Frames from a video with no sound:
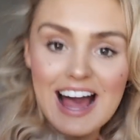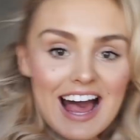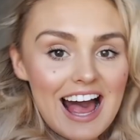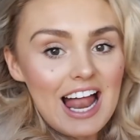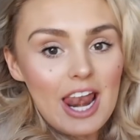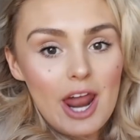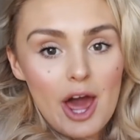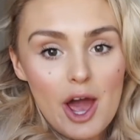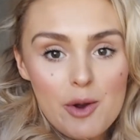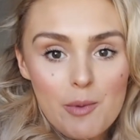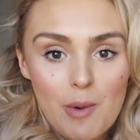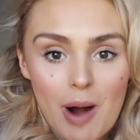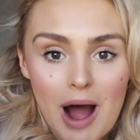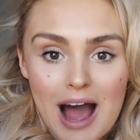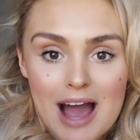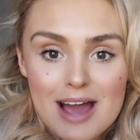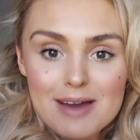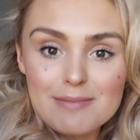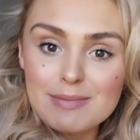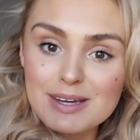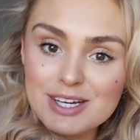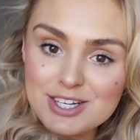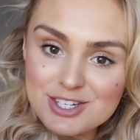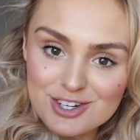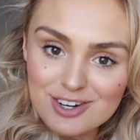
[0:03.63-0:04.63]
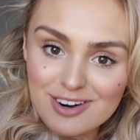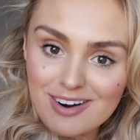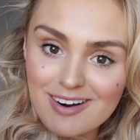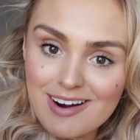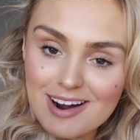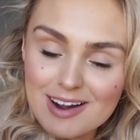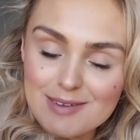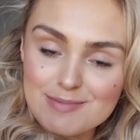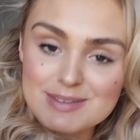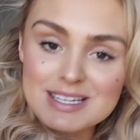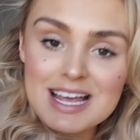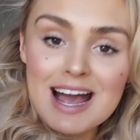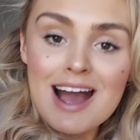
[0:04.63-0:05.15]
Hello, I am Misha
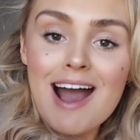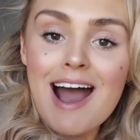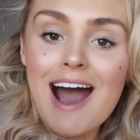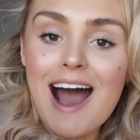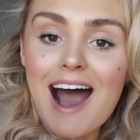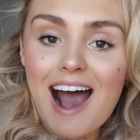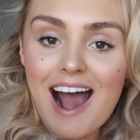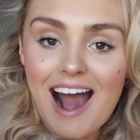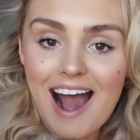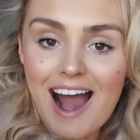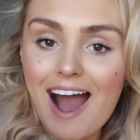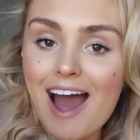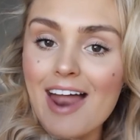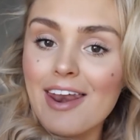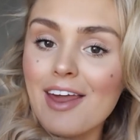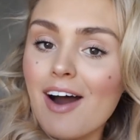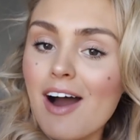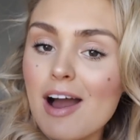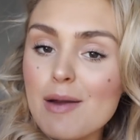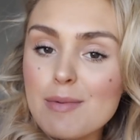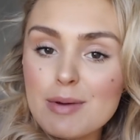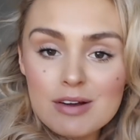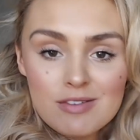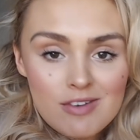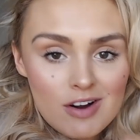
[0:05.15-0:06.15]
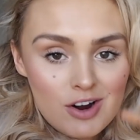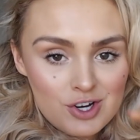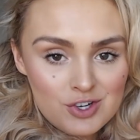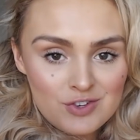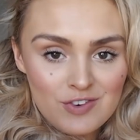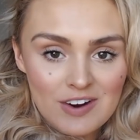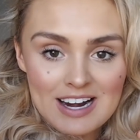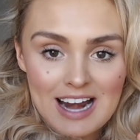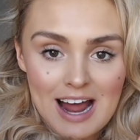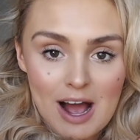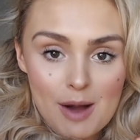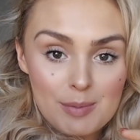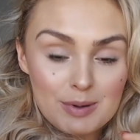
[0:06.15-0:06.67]
Grimes and I'm in a rush
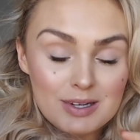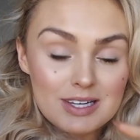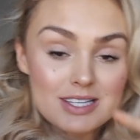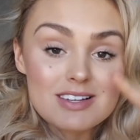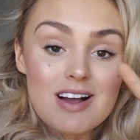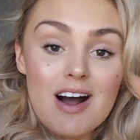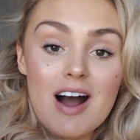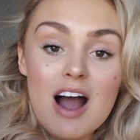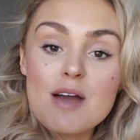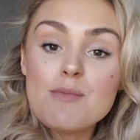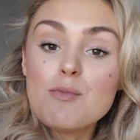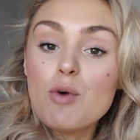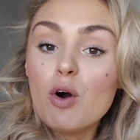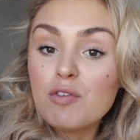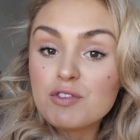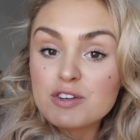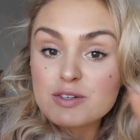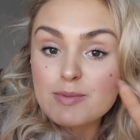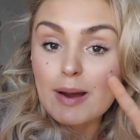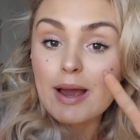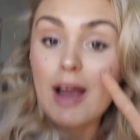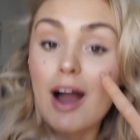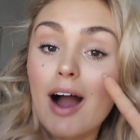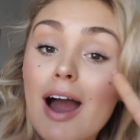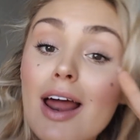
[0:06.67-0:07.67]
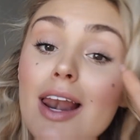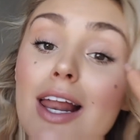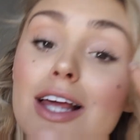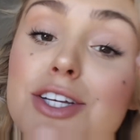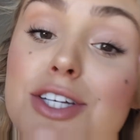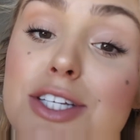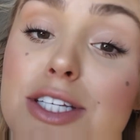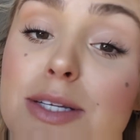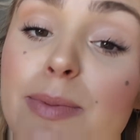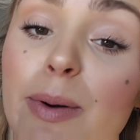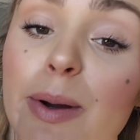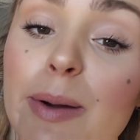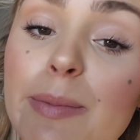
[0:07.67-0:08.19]
right now because I'm off to my
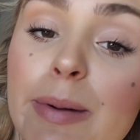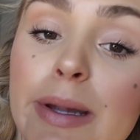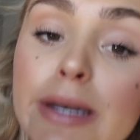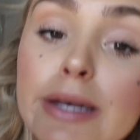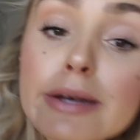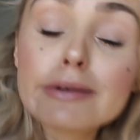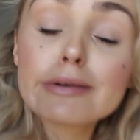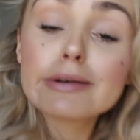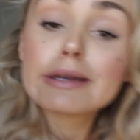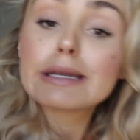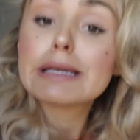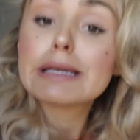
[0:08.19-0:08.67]
eyelashes appointment.